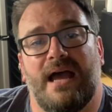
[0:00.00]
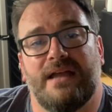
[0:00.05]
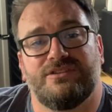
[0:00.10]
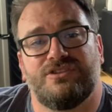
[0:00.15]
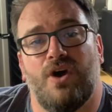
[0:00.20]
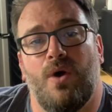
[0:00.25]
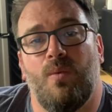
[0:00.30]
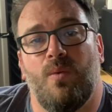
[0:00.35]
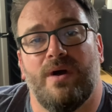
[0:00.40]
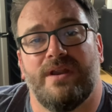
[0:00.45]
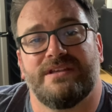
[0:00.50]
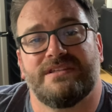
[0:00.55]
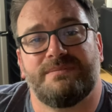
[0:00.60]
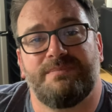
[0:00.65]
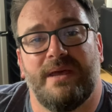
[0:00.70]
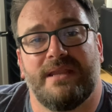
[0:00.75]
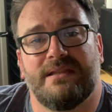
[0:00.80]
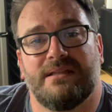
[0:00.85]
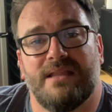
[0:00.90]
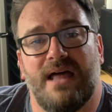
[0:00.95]
I don't want to
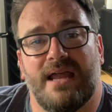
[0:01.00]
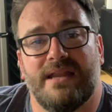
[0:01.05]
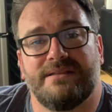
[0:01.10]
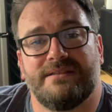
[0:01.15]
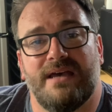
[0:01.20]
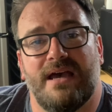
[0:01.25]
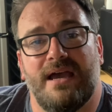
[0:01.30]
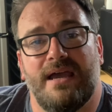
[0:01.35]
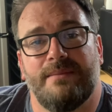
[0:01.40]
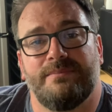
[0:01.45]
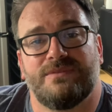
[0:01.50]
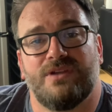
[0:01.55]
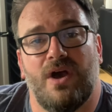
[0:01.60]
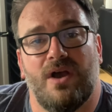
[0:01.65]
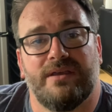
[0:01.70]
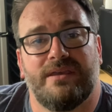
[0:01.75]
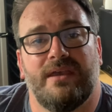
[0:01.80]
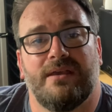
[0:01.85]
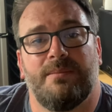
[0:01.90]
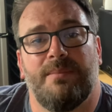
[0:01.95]
spend a lot of time
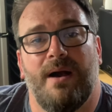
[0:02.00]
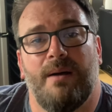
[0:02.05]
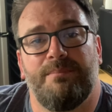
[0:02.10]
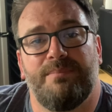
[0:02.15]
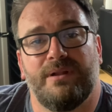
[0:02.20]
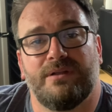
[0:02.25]
talking about